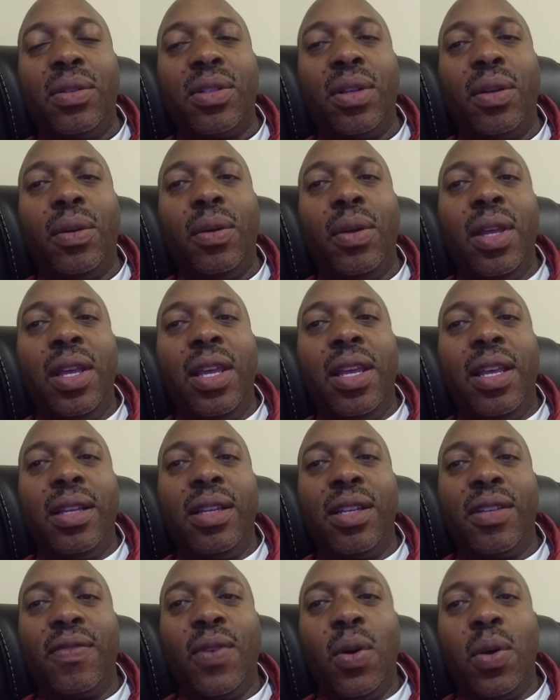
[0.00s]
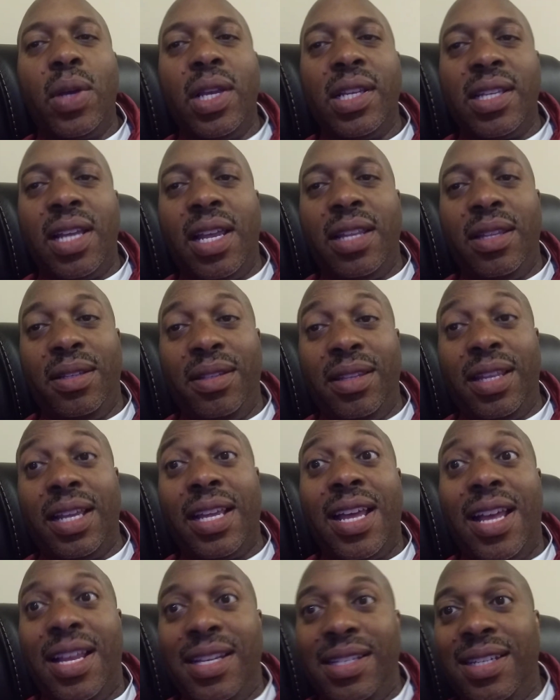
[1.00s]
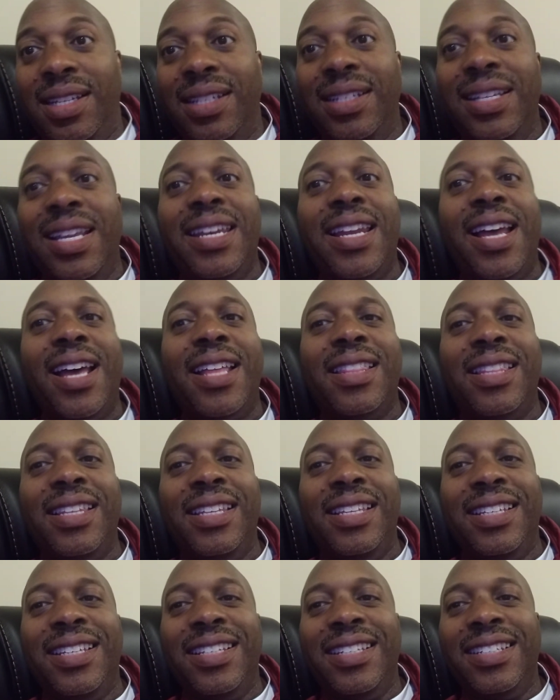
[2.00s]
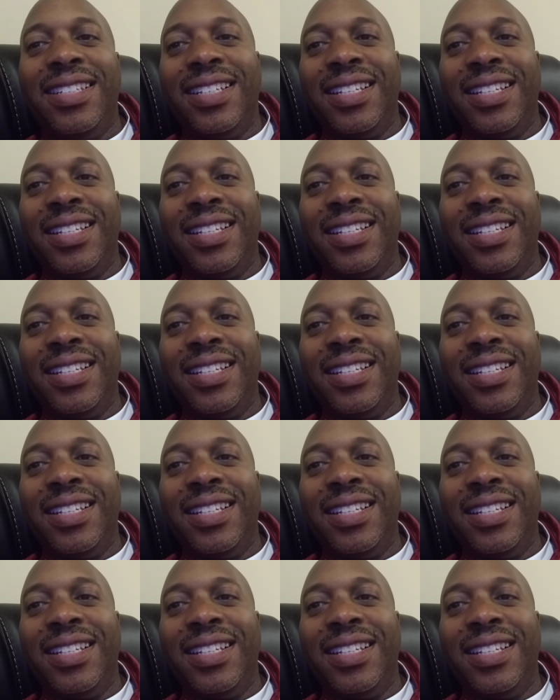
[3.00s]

So just focus on the content and not the